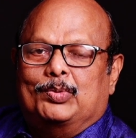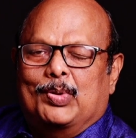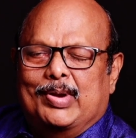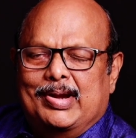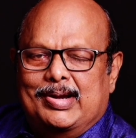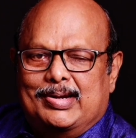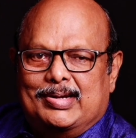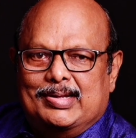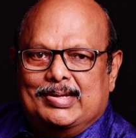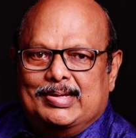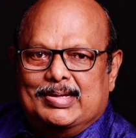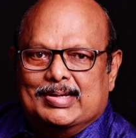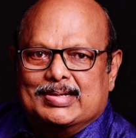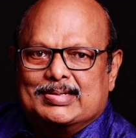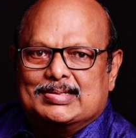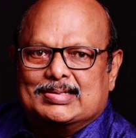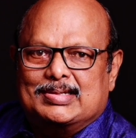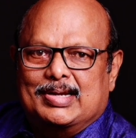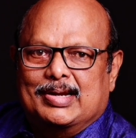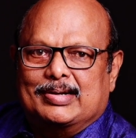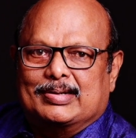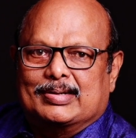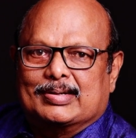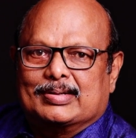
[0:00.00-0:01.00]
20
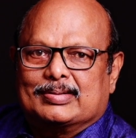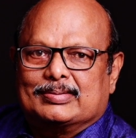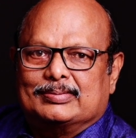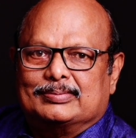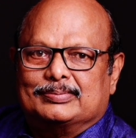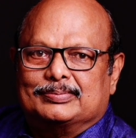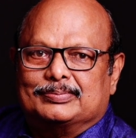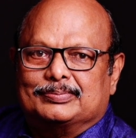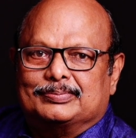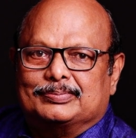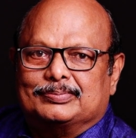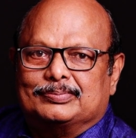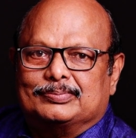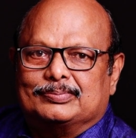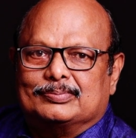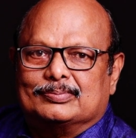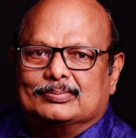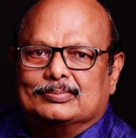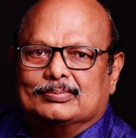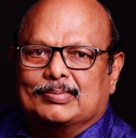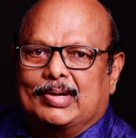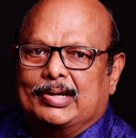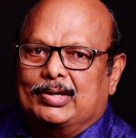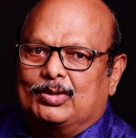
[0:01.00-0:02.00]
years later,
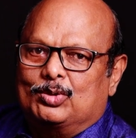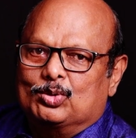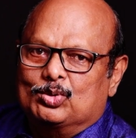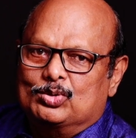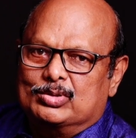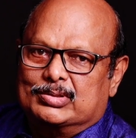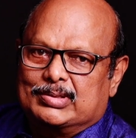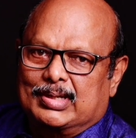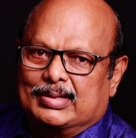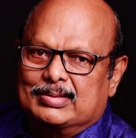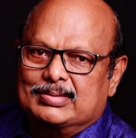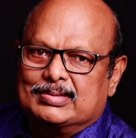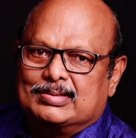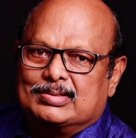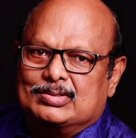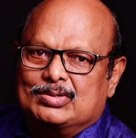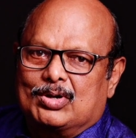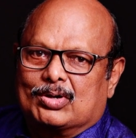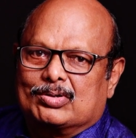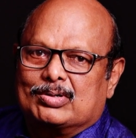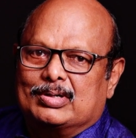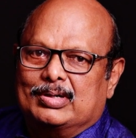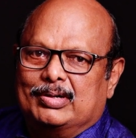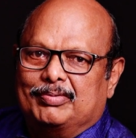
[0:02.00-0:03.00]
my 2 sons,
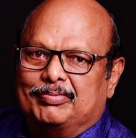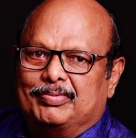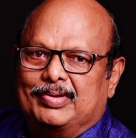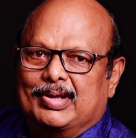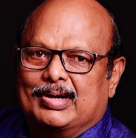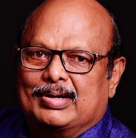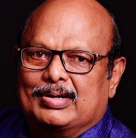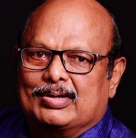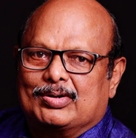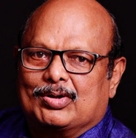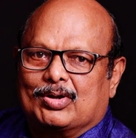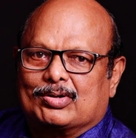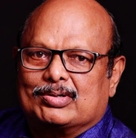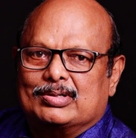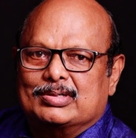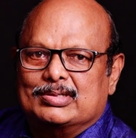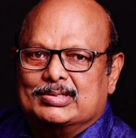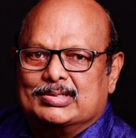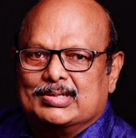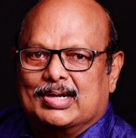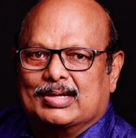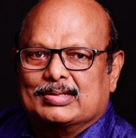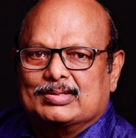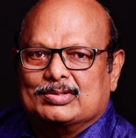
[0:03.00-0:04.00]
Dr. Nivyan and Dr.
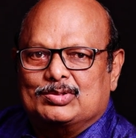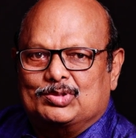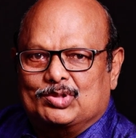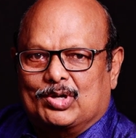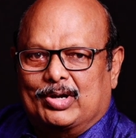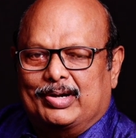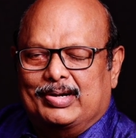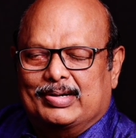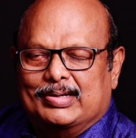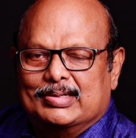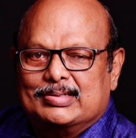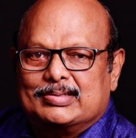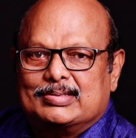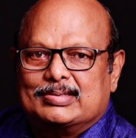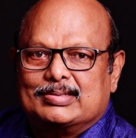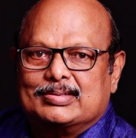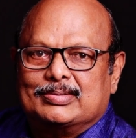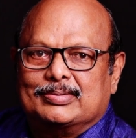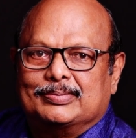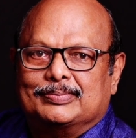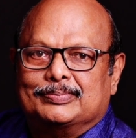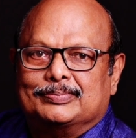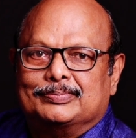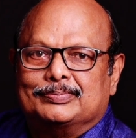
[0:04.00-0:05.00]
Nishant, joined
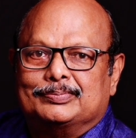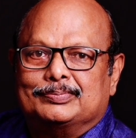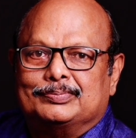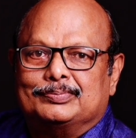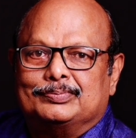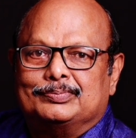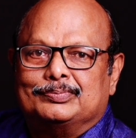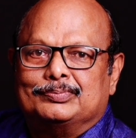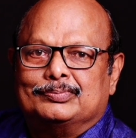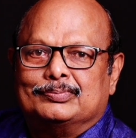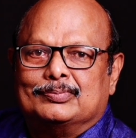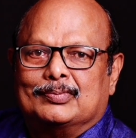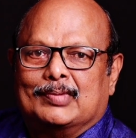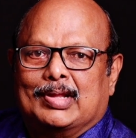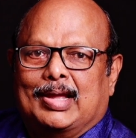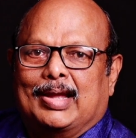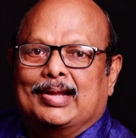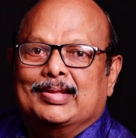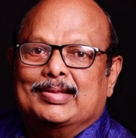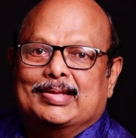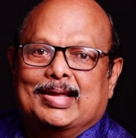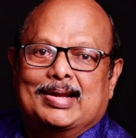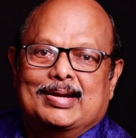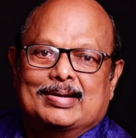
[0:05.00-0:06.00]
us,
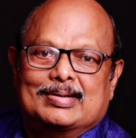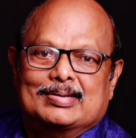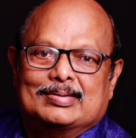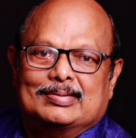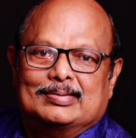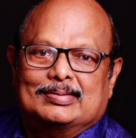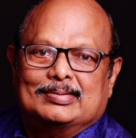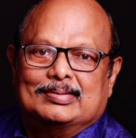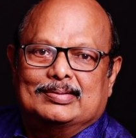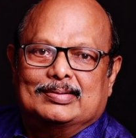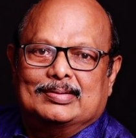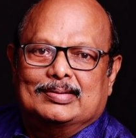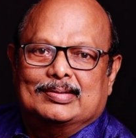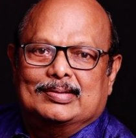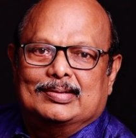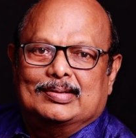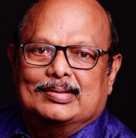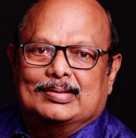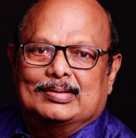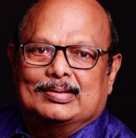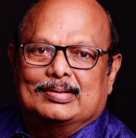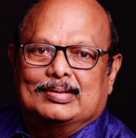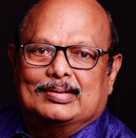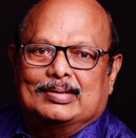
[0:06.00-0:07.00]
and then
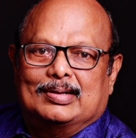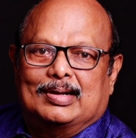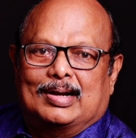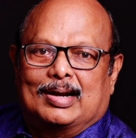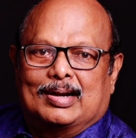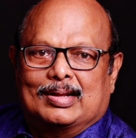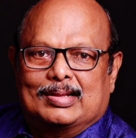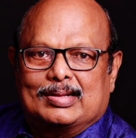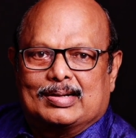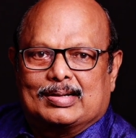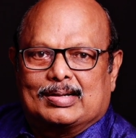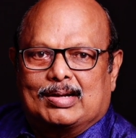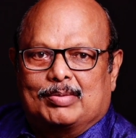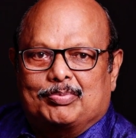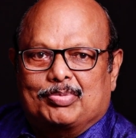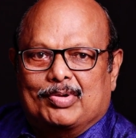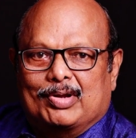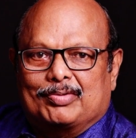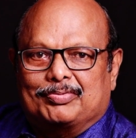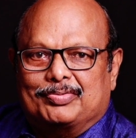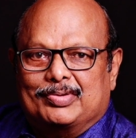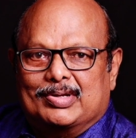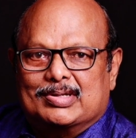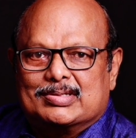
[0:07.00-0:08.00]
another
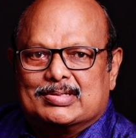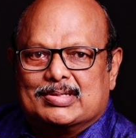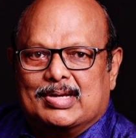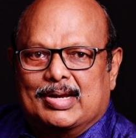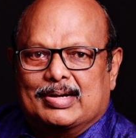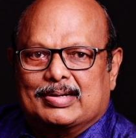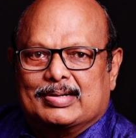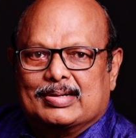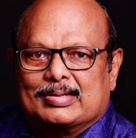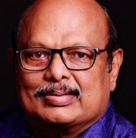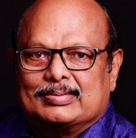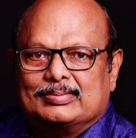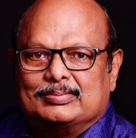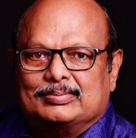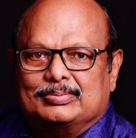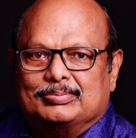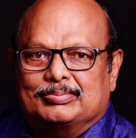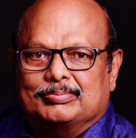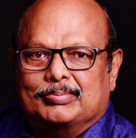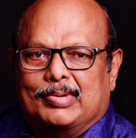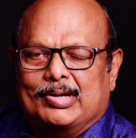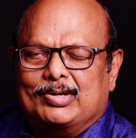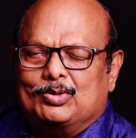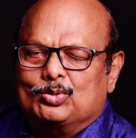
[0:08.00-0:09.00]
couple of years later,
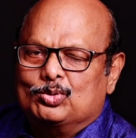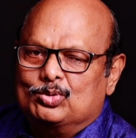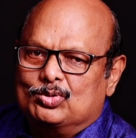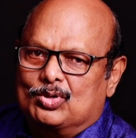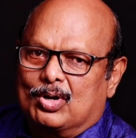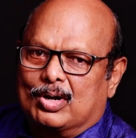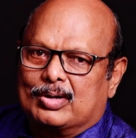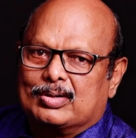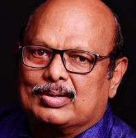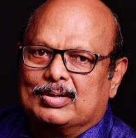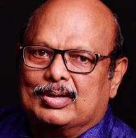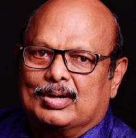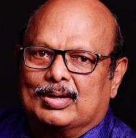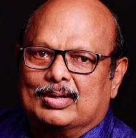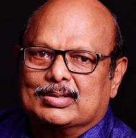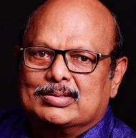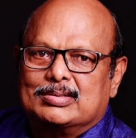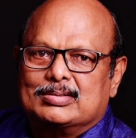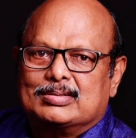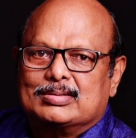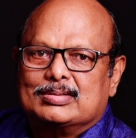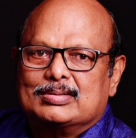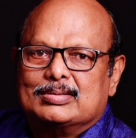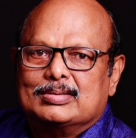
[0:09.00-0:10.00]
my 2
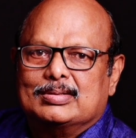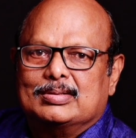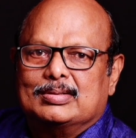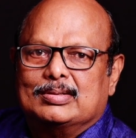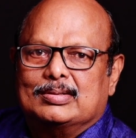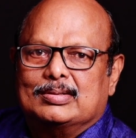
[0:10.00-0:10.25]
daughter-in-laws,